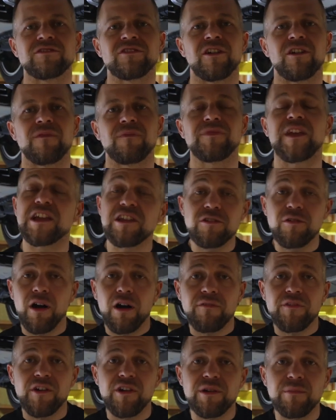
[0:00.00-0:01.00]
So thank you
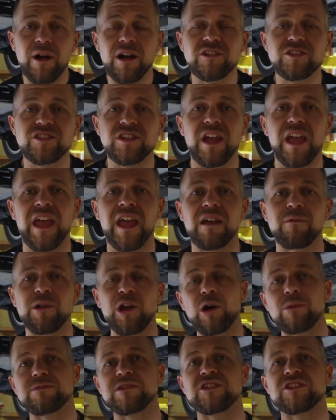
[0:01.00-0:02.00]
all very much, and we
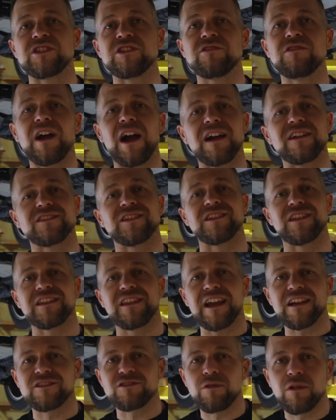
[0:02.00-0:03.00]
hope to see you guys in the
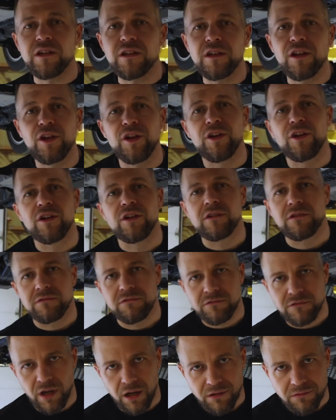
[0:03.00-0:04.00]
next one.
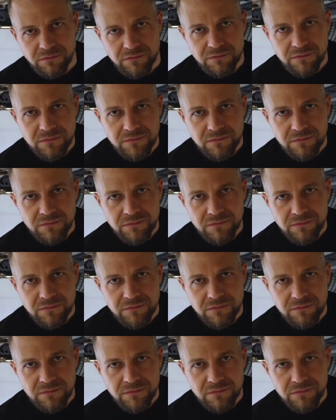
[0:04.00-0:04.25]
Done.